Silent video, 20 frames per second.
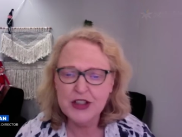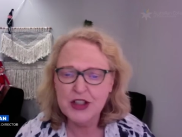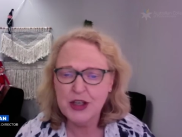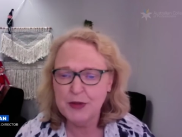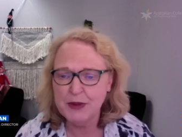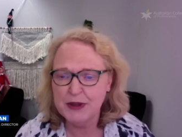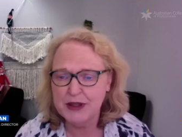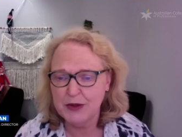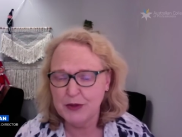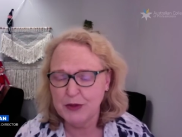
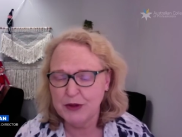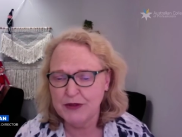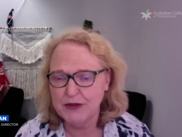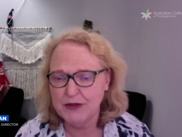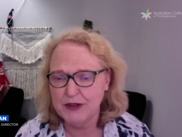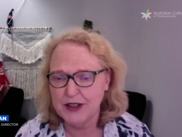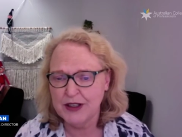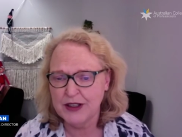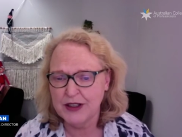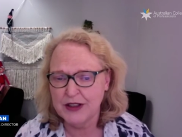topic that we've
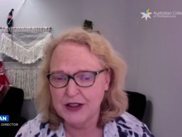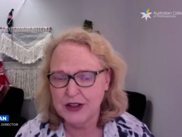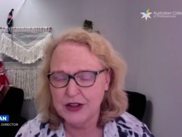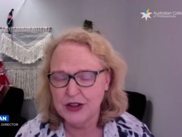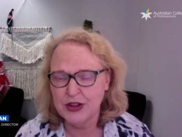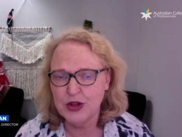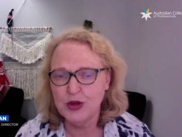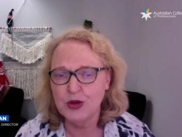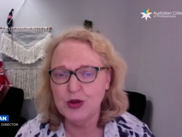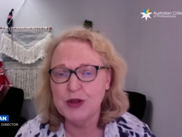
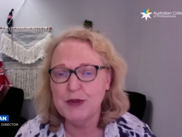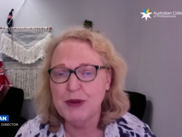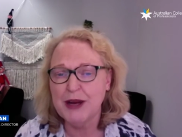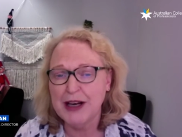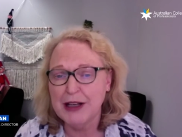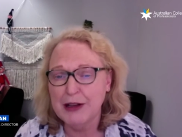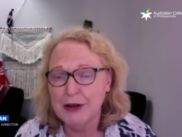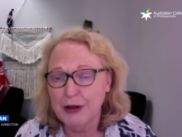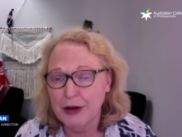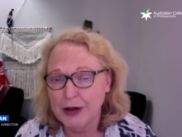talked
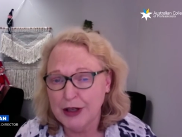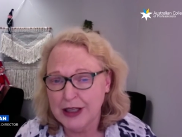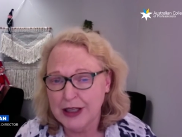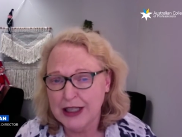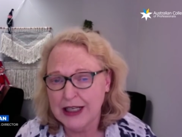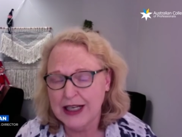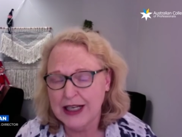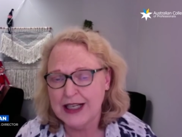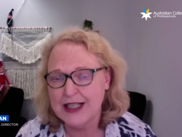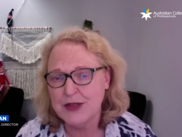about a lot in
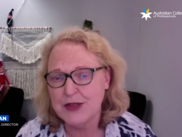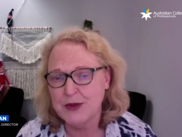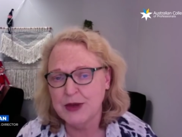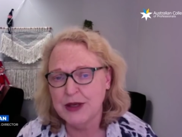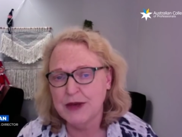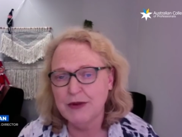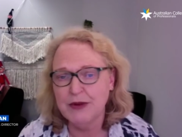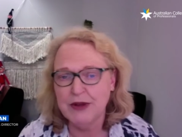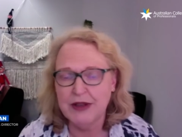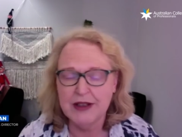the last
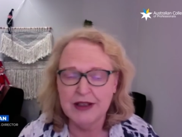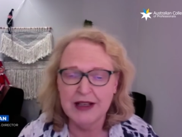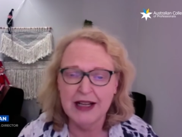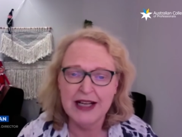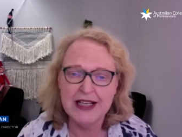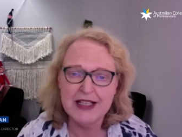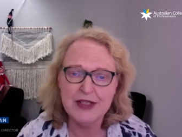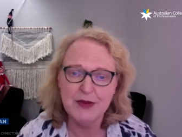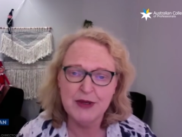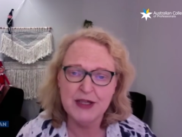week. With
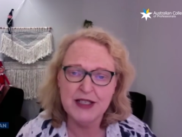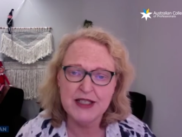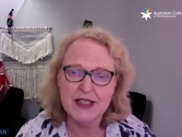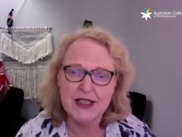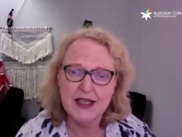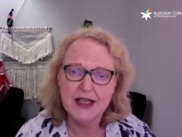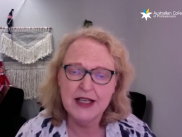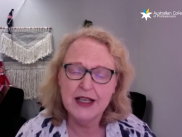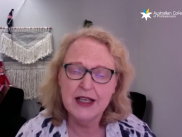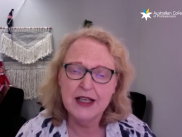last
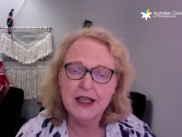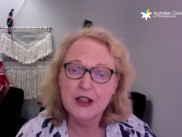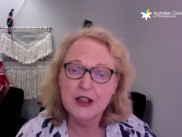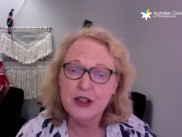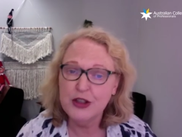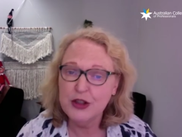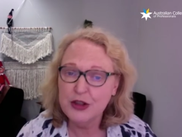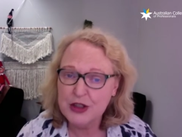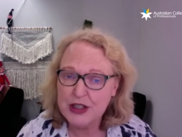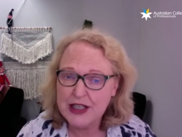week's
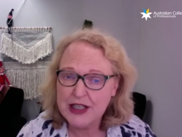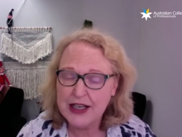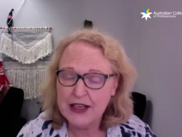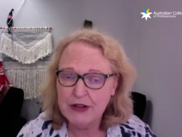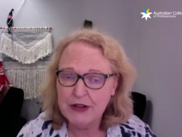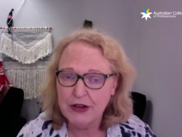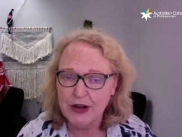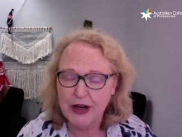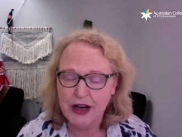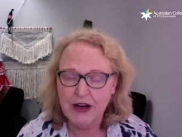
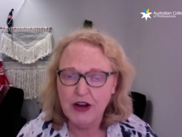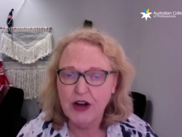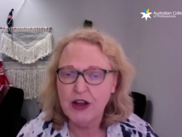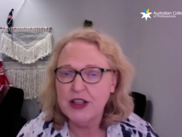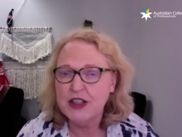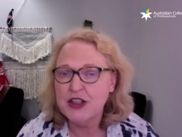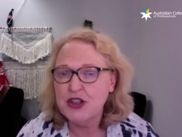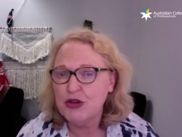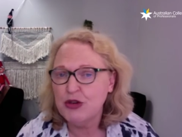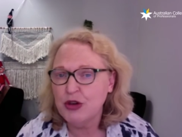newsletter, or our
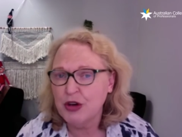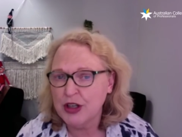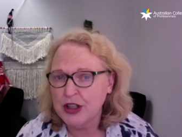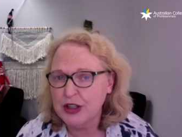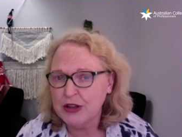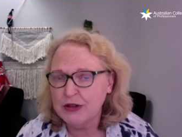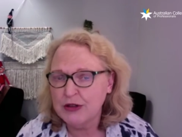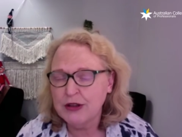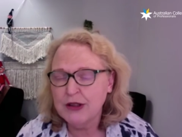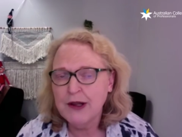College
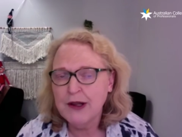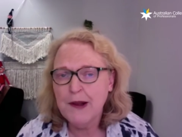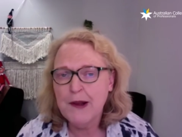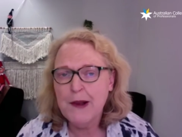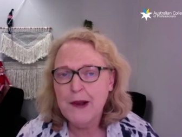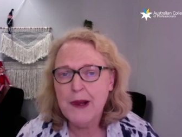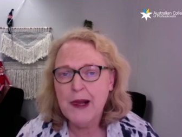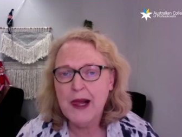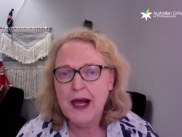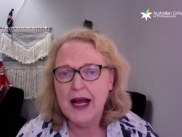Chronicle,
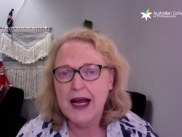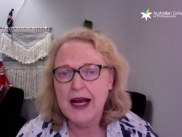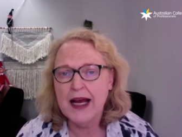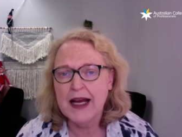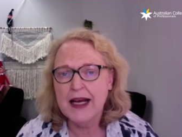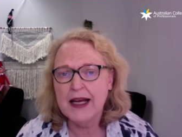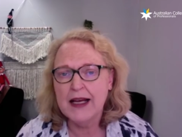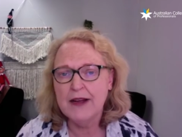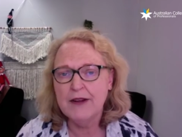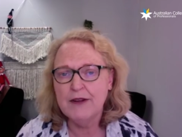
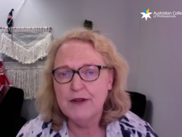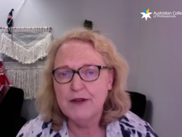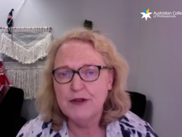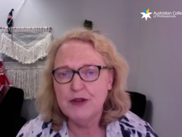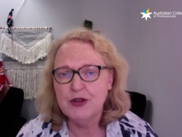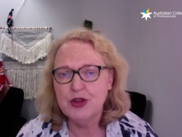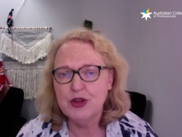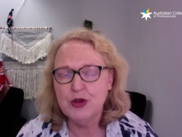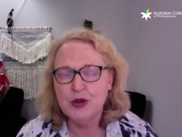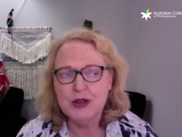
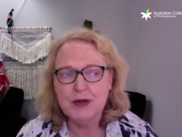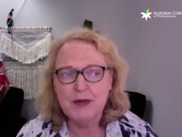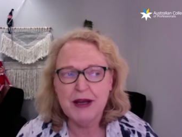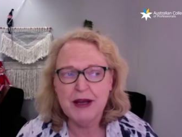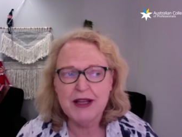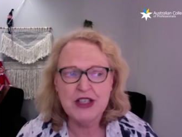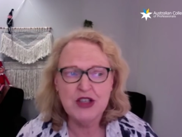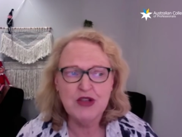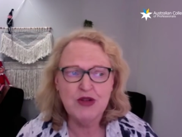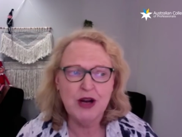talked
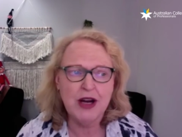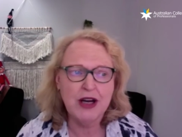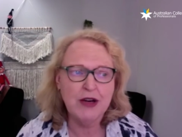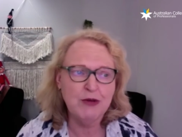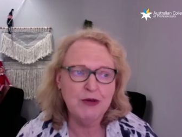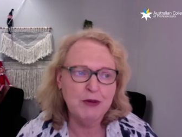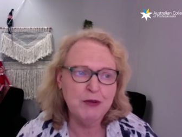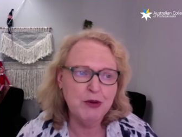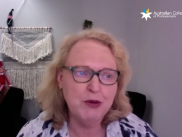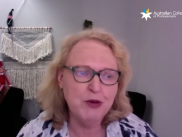about strata
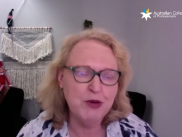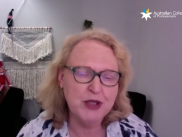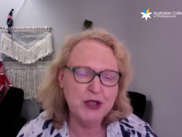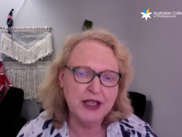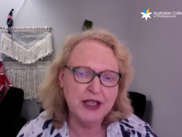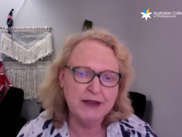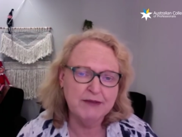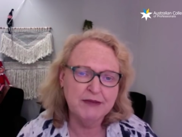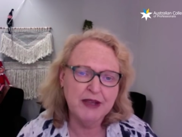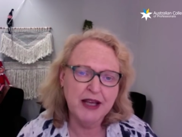
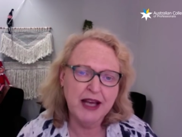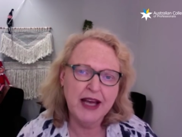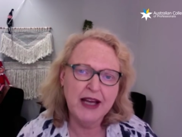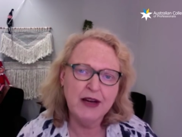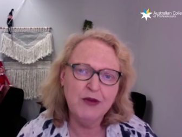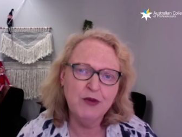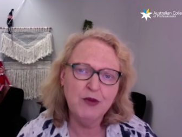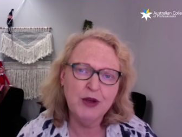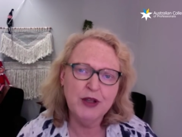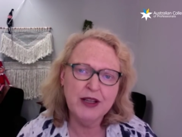reporting
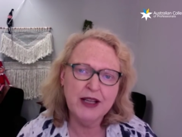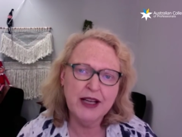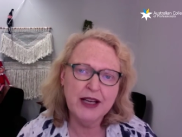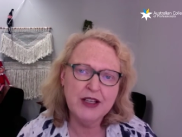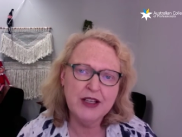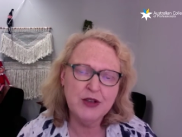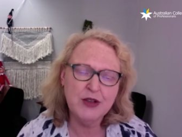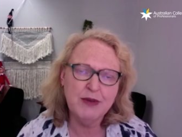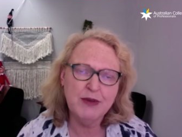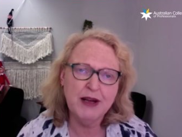and what
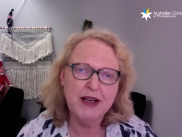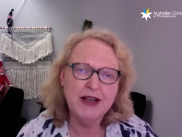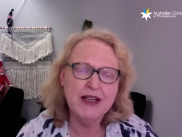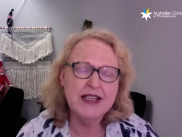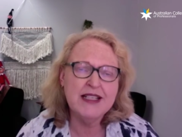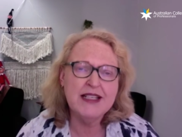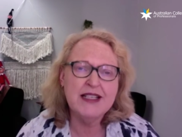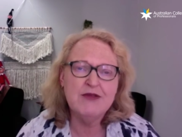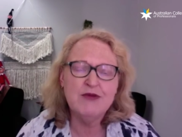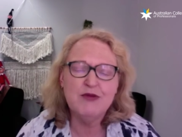that's all about, and
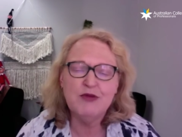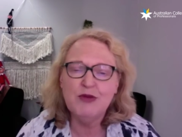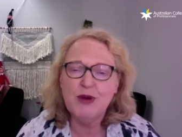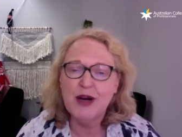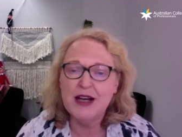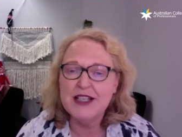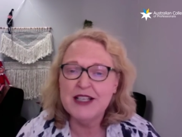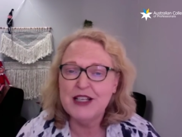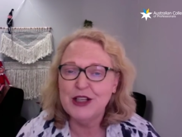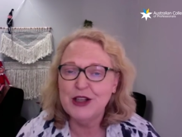it's
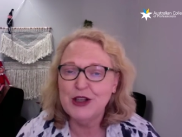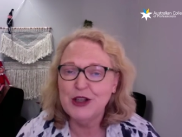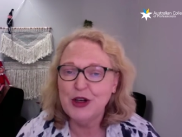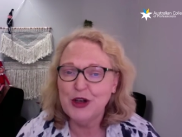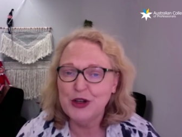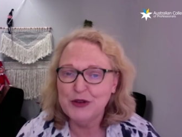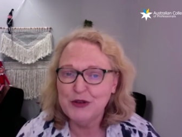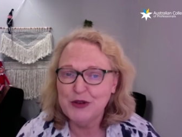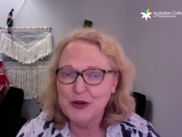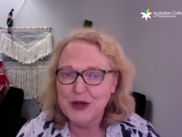raised a
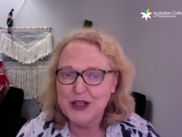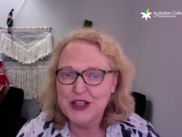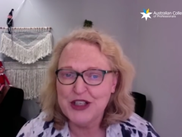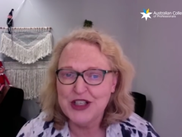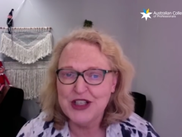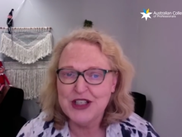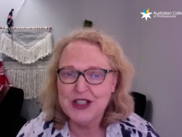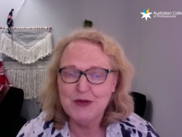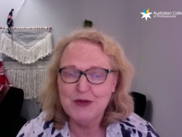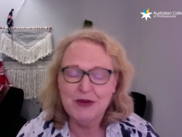lot of
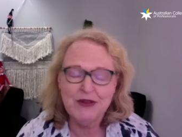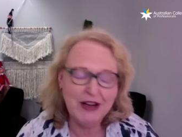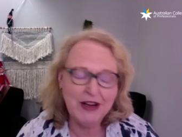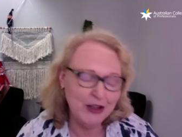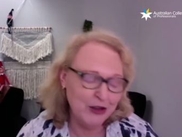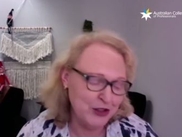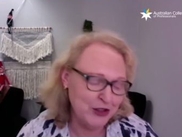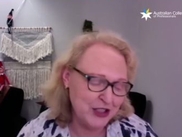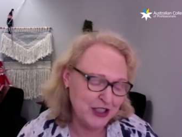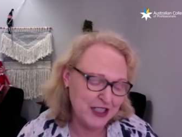questions, and we've had
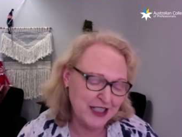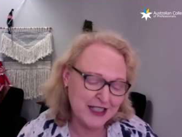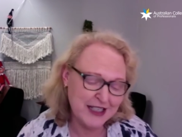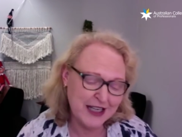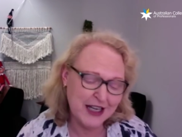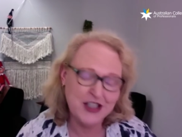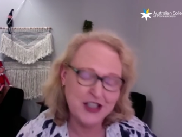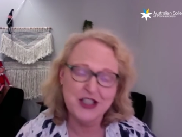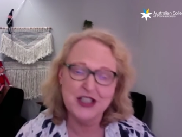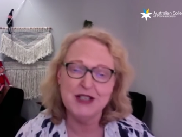lots of
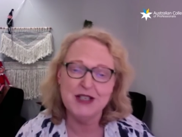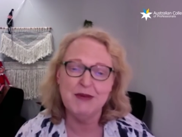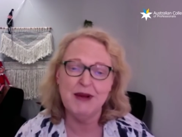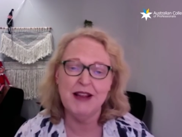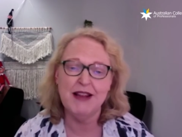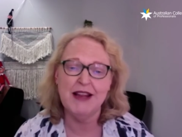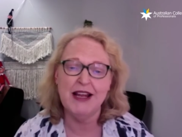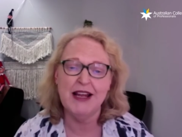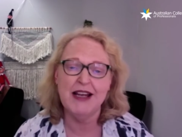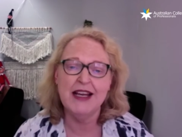discussions
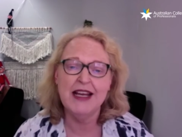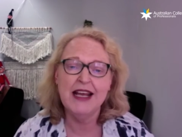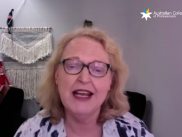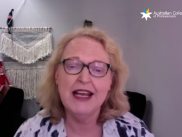about that